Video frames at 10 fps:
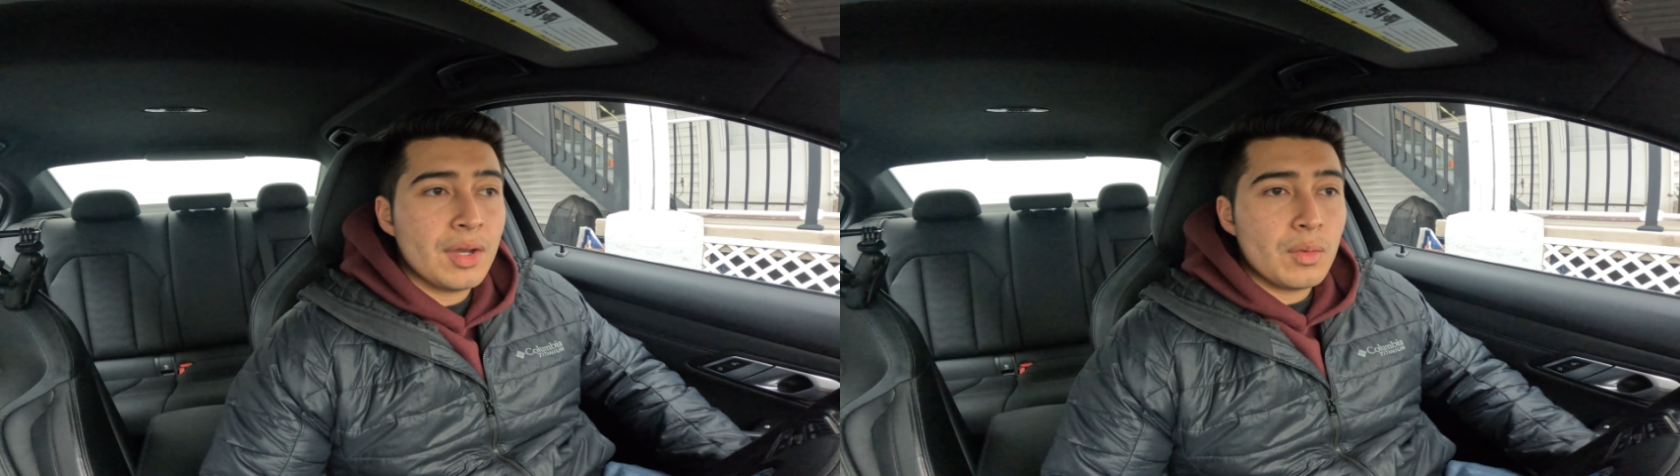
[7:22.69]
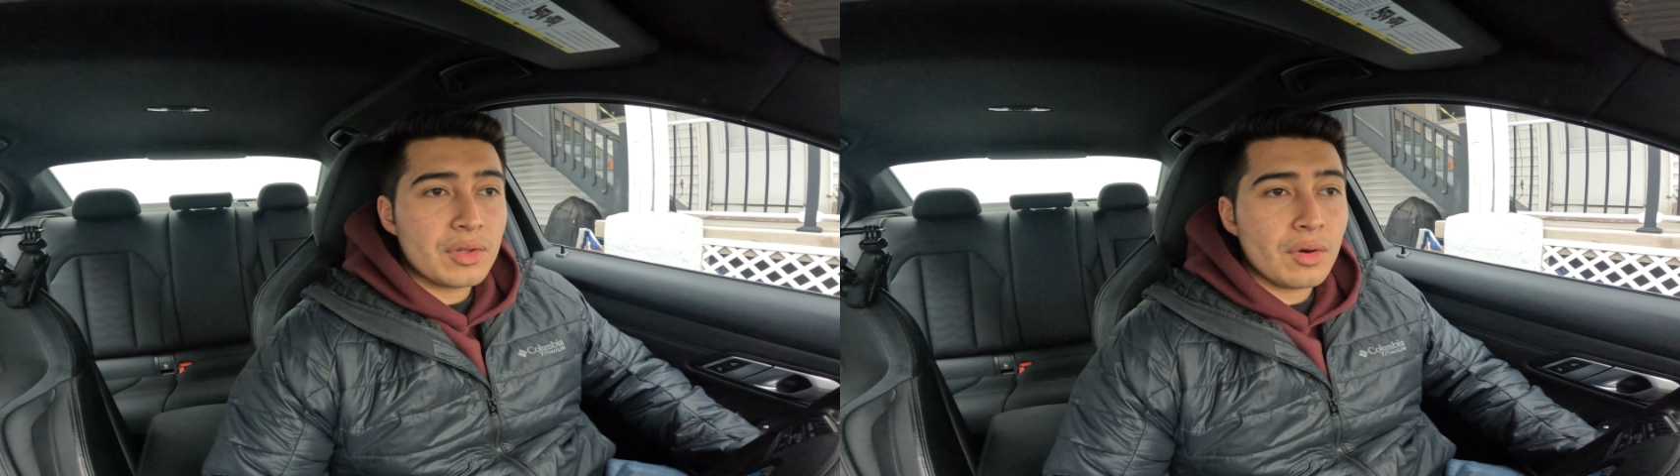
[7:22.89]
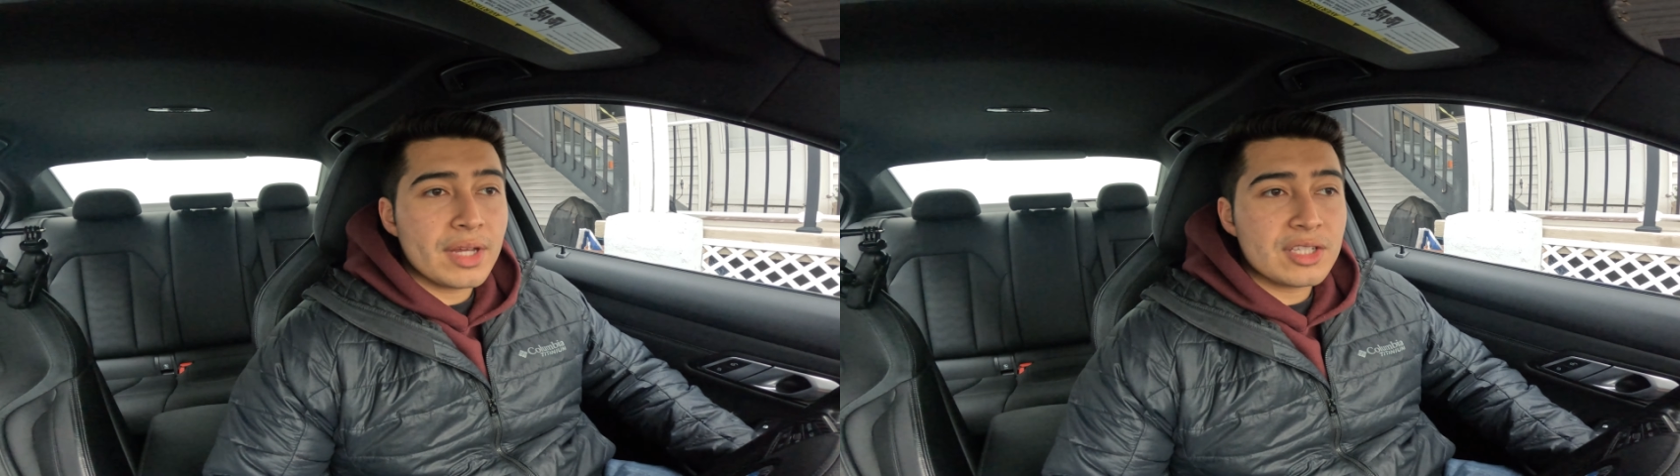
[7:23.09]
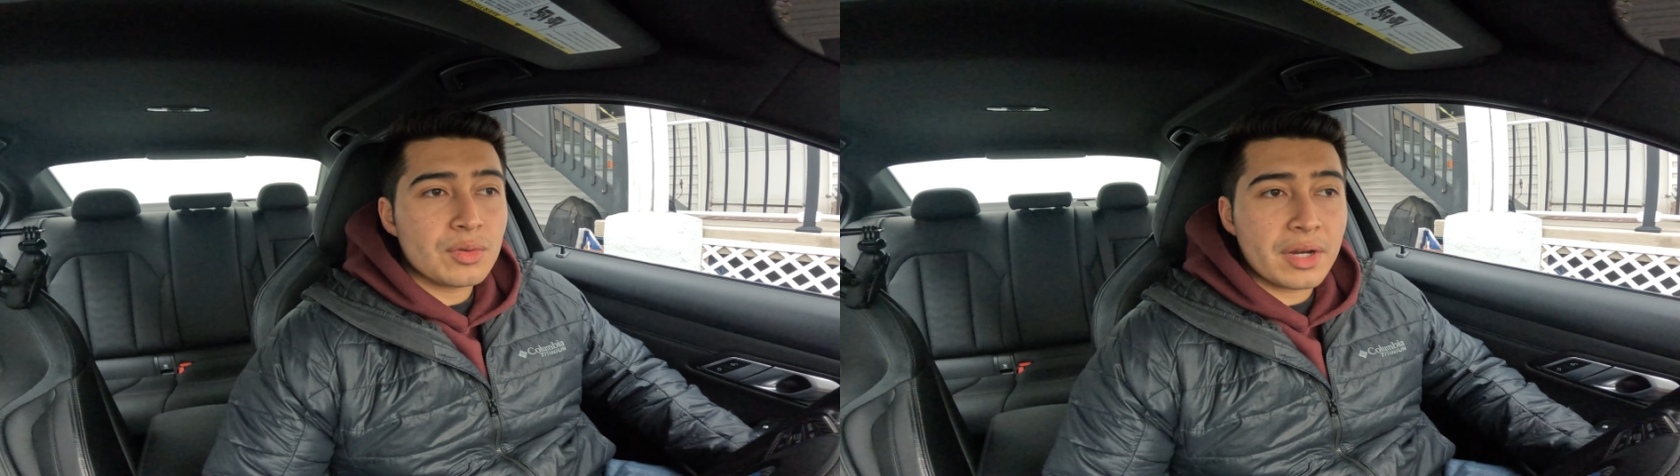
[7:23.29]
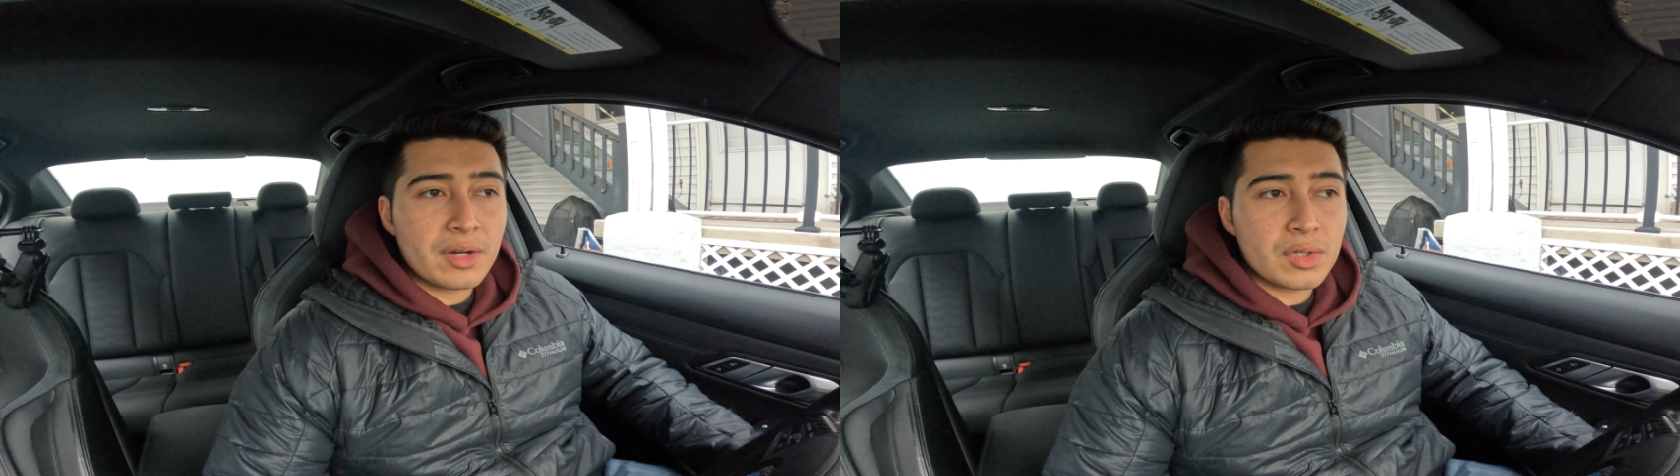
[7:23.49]
with all that
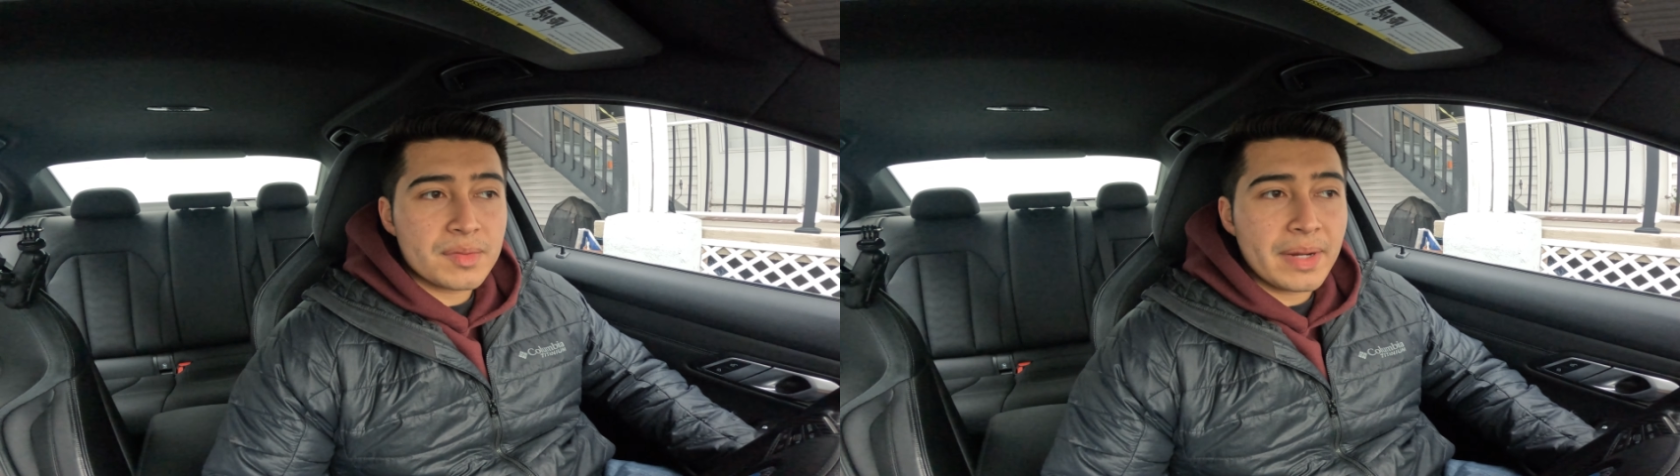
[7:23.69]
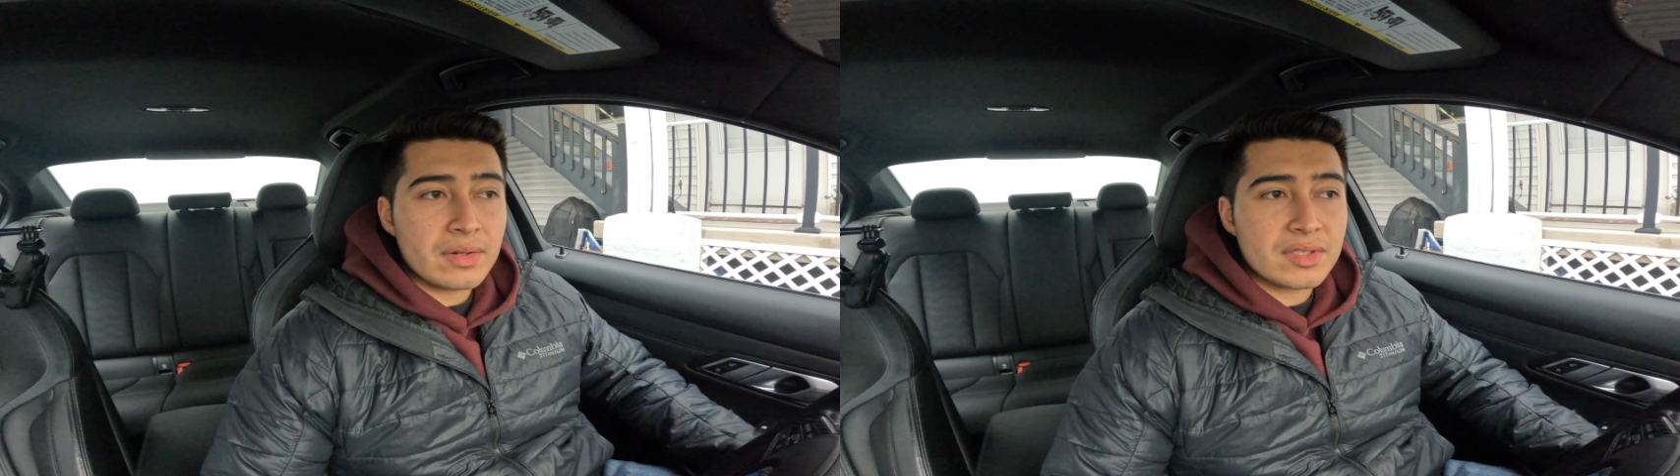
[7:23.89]
torque and horsepower,